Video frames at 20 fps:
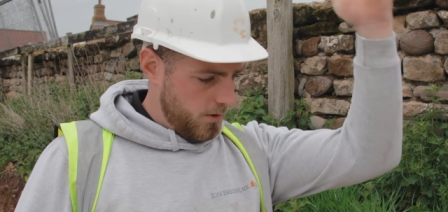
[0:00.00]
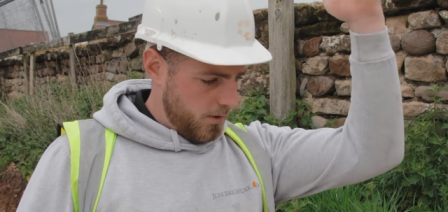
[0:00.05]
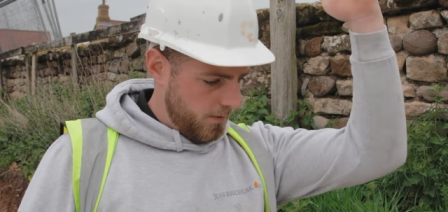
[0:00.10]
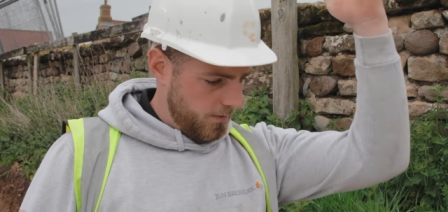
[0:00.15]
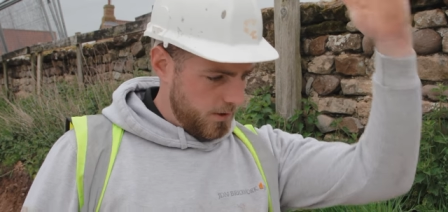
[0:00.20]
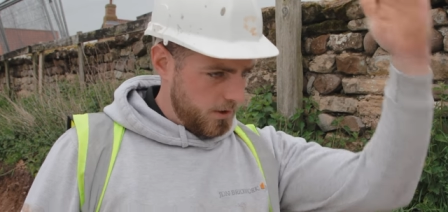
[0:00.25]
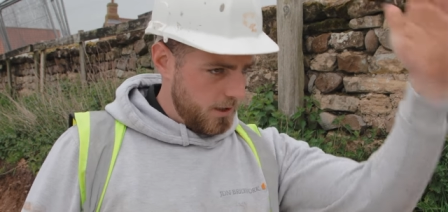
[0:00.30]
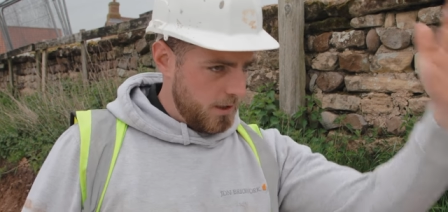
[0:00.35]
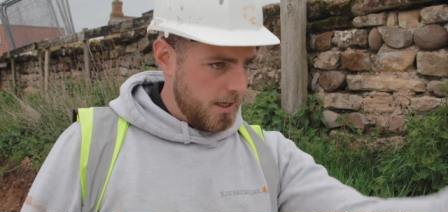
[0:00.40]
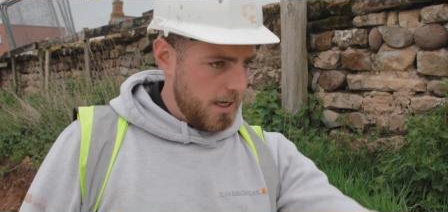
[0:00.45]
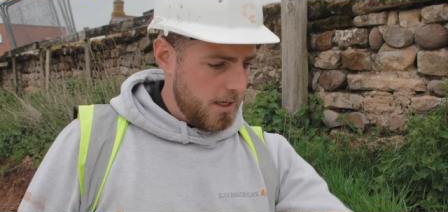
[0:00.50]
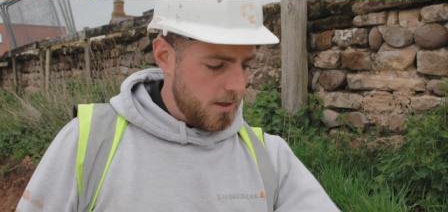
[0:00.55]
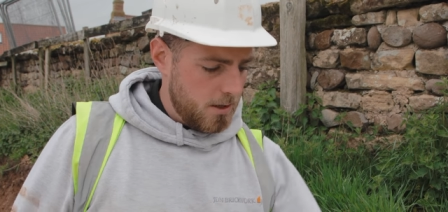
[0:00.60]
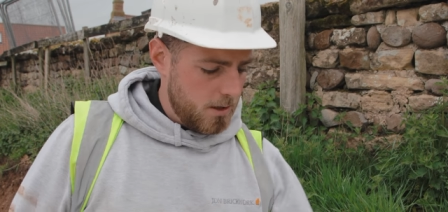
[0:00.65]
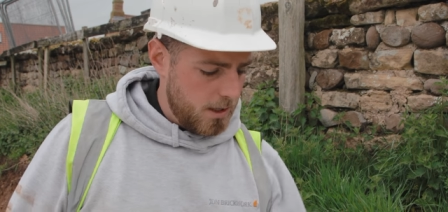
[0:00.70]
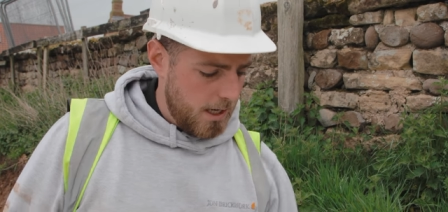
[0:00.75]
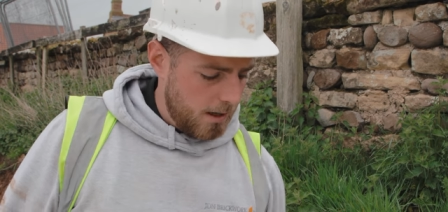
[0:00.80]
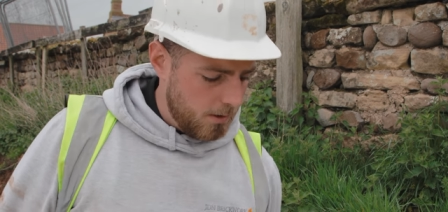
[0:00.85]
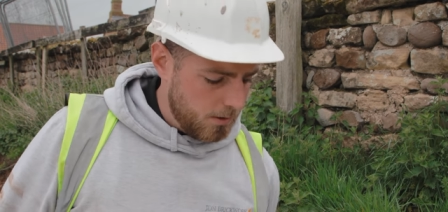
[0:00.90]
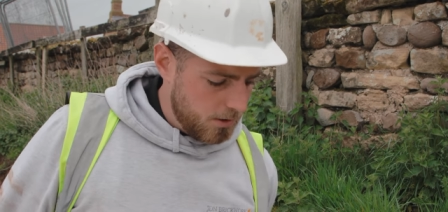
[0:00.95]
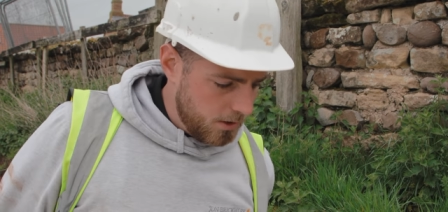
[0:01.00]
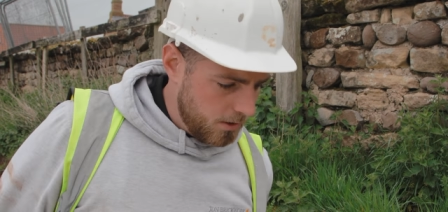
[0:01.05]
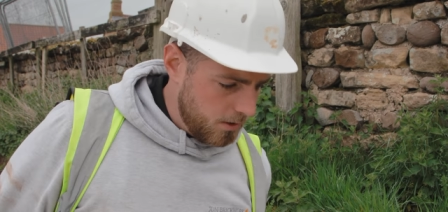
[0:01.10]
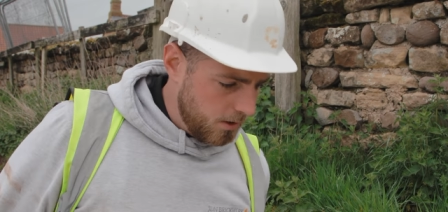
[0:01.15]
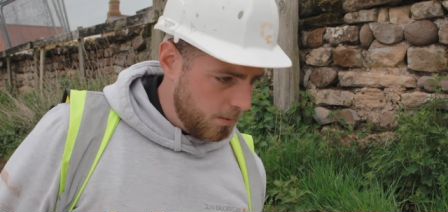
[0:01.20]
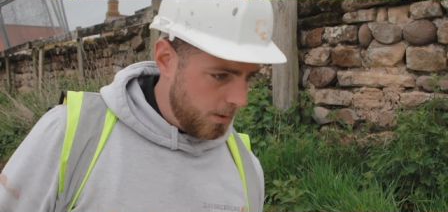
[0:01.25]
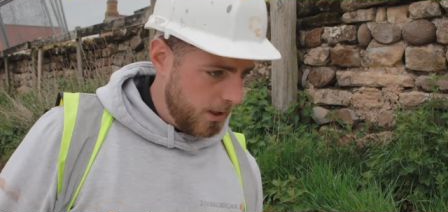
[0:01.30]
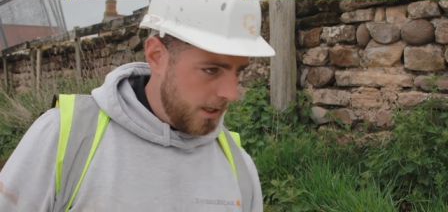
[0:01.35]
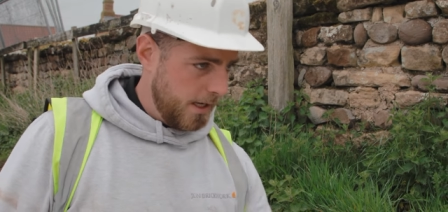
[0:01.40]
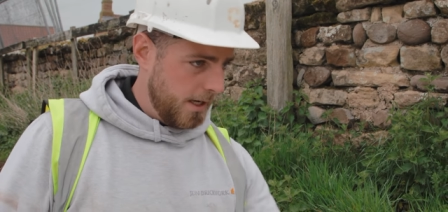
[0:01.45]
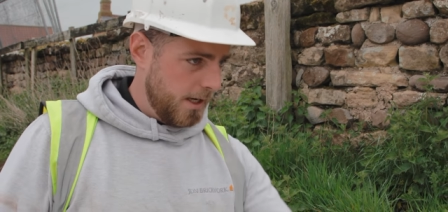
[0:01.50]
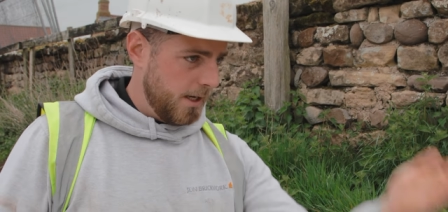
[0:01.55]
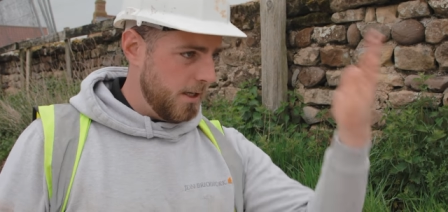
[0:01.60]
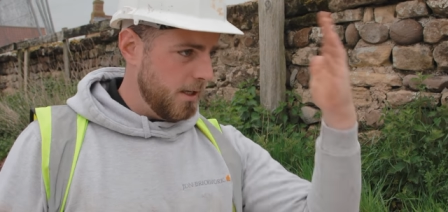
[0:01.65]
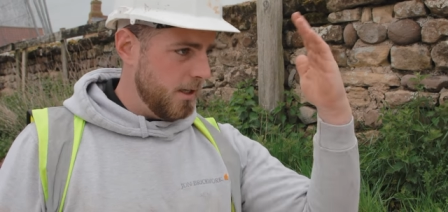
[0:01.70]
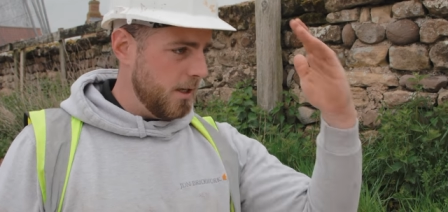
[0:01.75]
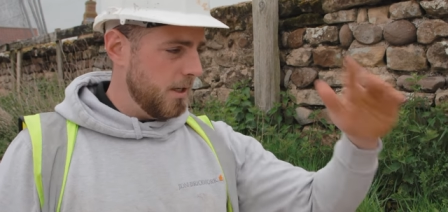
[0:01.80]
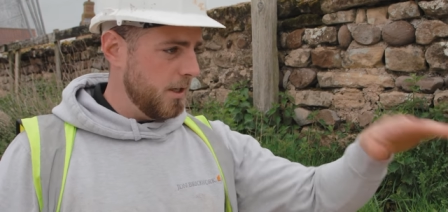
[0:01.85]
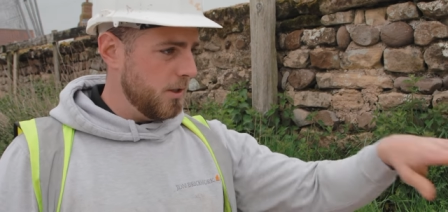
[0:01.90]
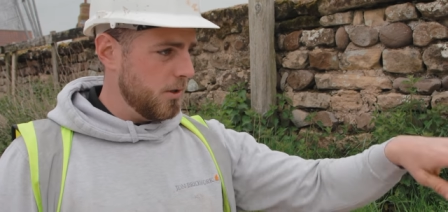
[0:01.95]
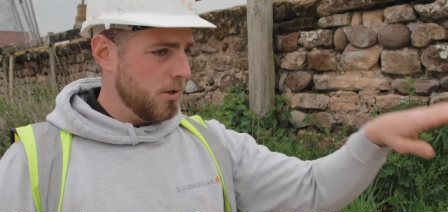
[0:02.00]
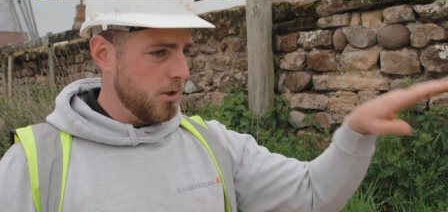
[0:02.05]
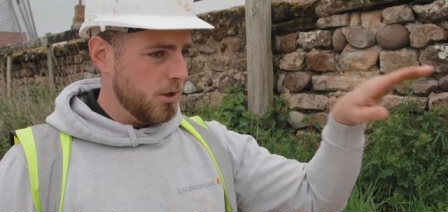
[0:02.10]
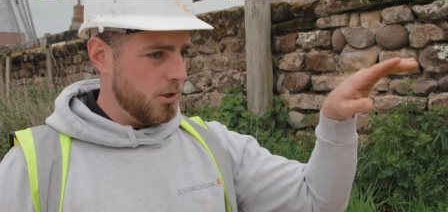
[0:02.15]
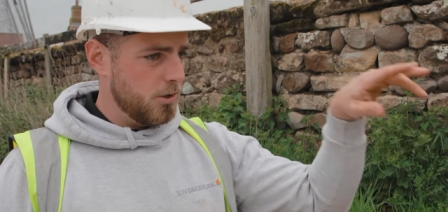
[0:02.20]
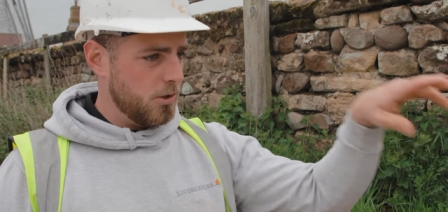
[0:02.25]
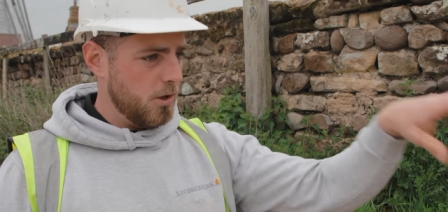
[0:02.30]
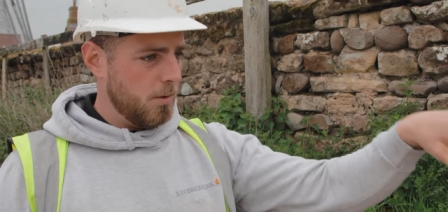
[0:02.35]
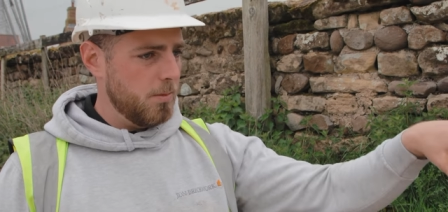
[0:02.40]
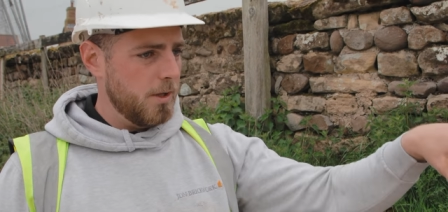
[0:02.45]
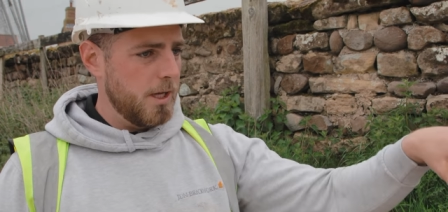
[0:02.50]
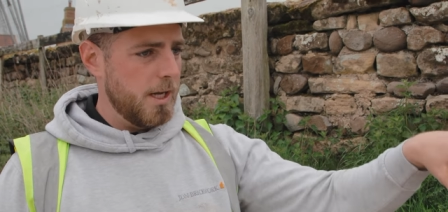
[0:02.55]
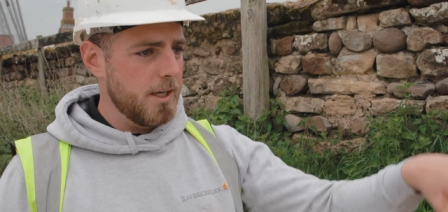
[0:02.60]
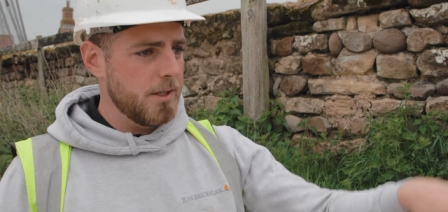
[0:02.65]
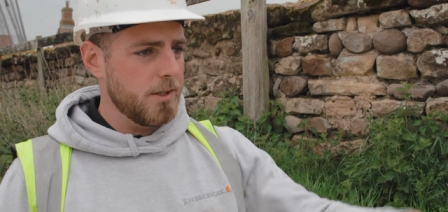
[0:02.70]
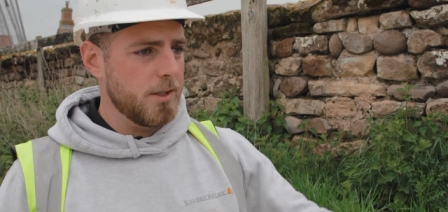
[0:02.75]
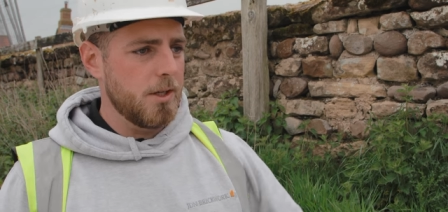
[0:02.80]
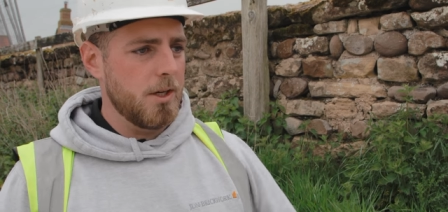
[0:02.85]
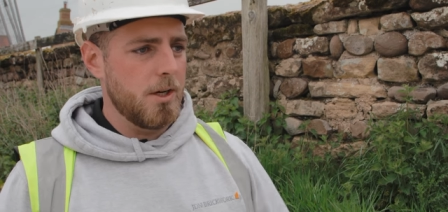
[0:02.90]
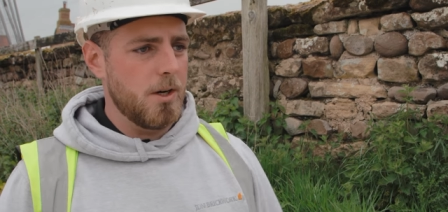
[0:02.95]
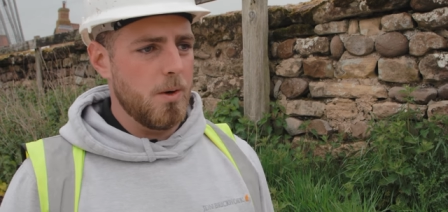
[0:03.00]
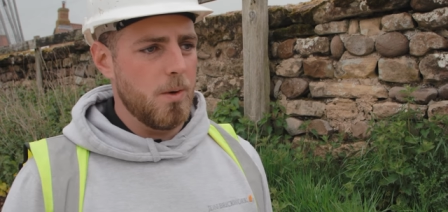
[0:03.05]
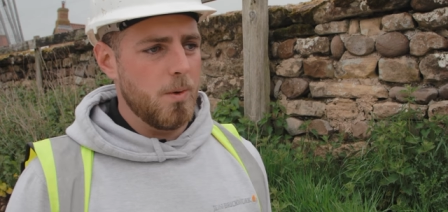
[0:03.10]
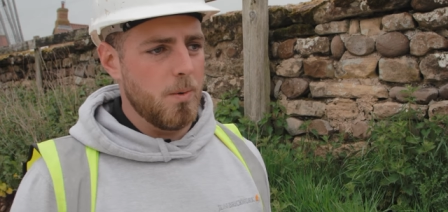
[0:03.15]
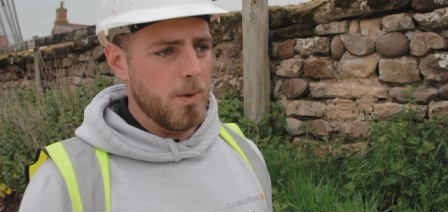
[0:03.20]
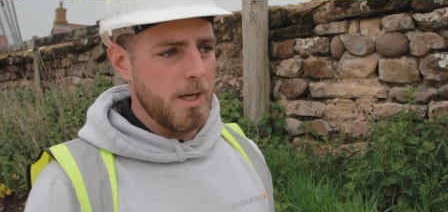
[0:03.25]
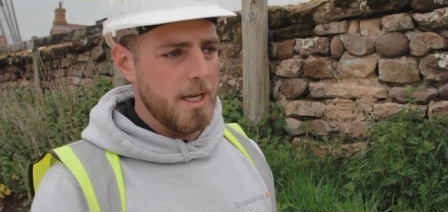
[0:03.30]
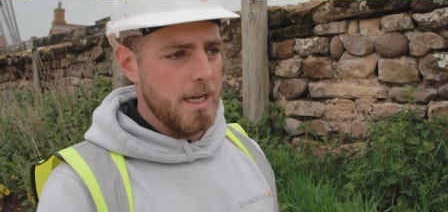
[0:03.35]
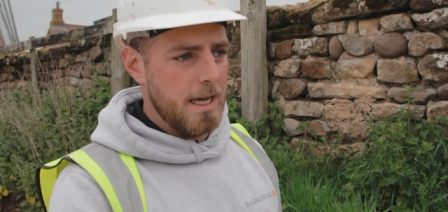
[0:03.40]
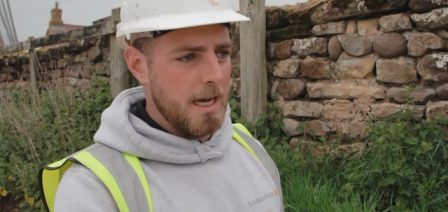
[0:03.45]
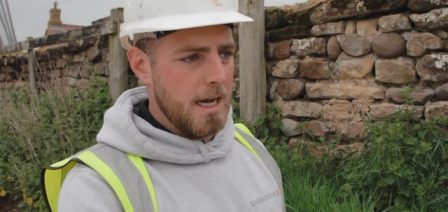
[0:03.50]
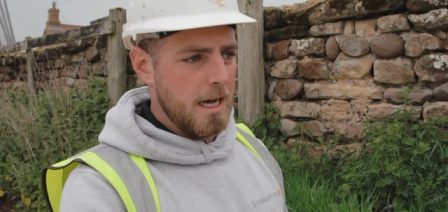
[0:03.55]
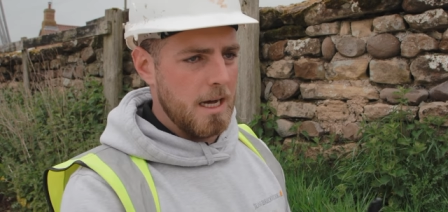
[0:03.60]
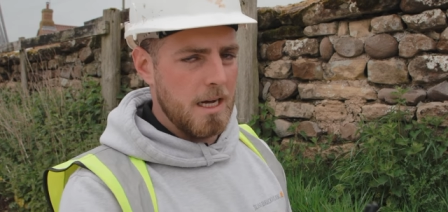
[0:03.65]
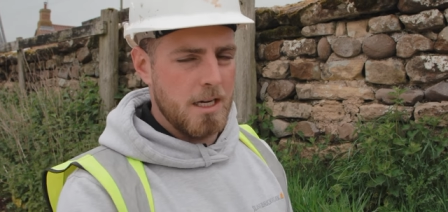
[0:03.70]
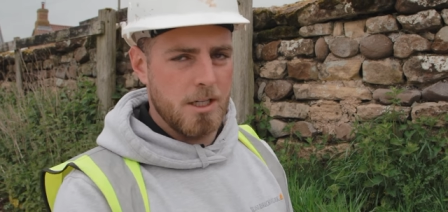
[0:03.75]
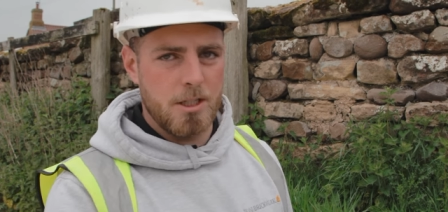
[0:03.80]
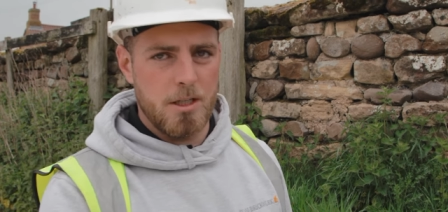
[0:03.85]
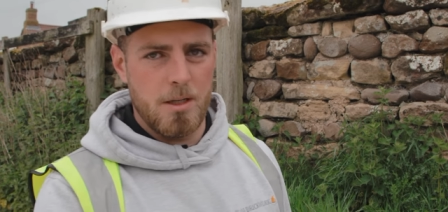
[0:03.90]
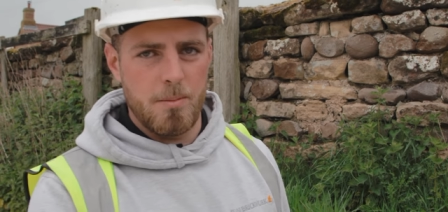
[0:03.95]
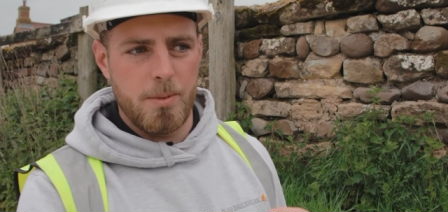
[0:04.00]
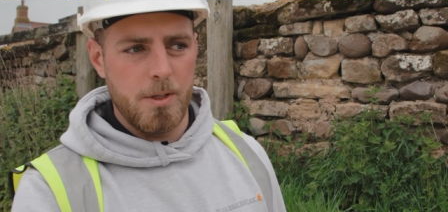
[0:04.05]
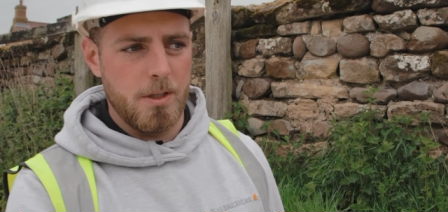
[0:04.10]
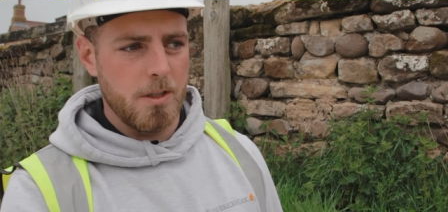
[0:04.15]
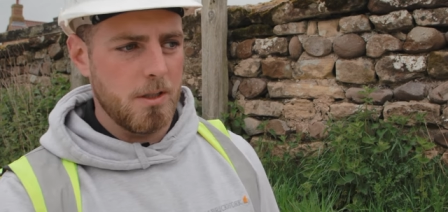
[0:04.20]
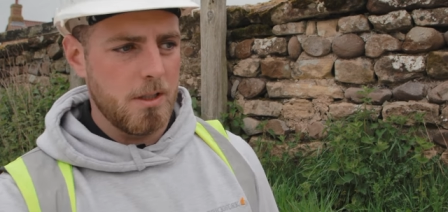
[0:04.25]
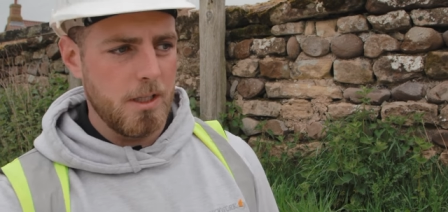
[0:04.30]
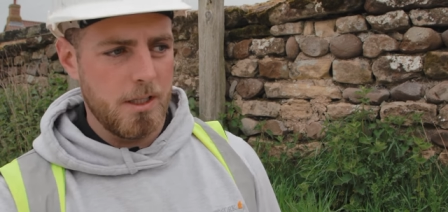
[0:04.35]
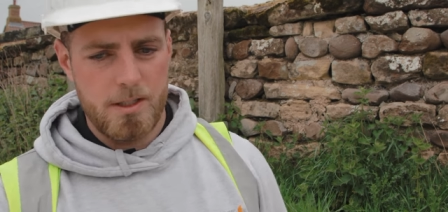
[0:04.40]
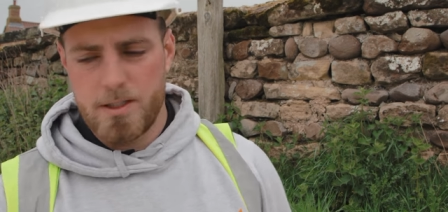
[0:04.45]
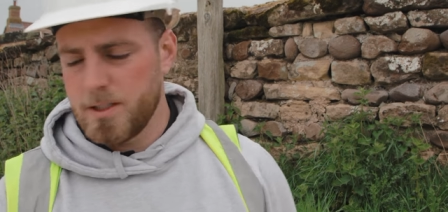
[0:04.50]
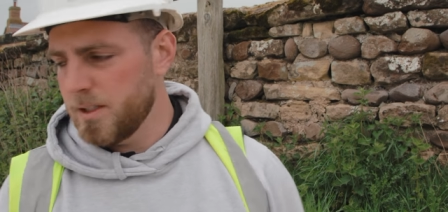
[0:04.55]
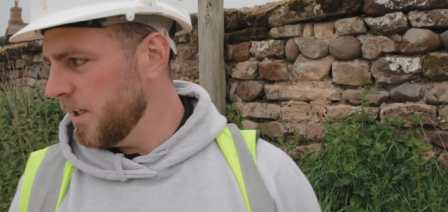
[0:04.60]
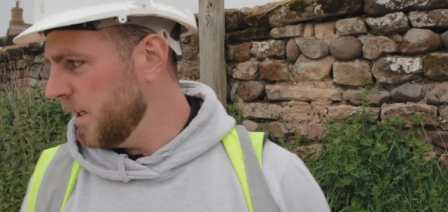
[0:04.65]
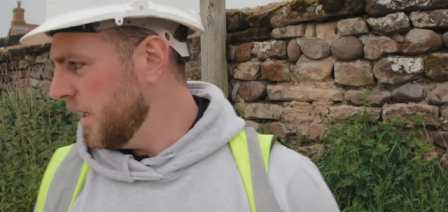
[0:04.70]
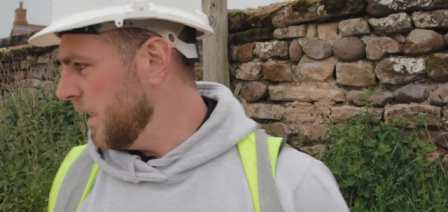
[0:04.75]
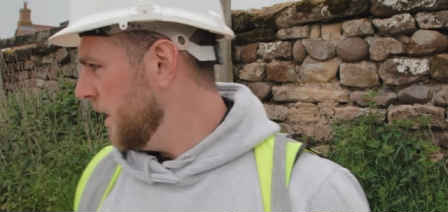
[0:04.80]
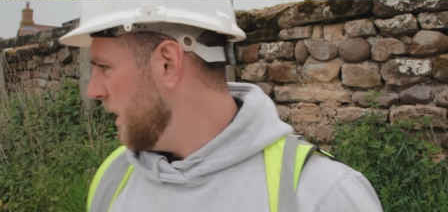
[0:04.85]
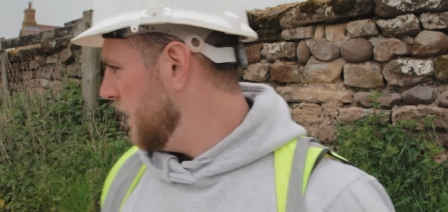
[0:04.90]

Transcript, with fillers: Obviously the end of the house is going to be here, and it's going to stop there, so we can't actually build this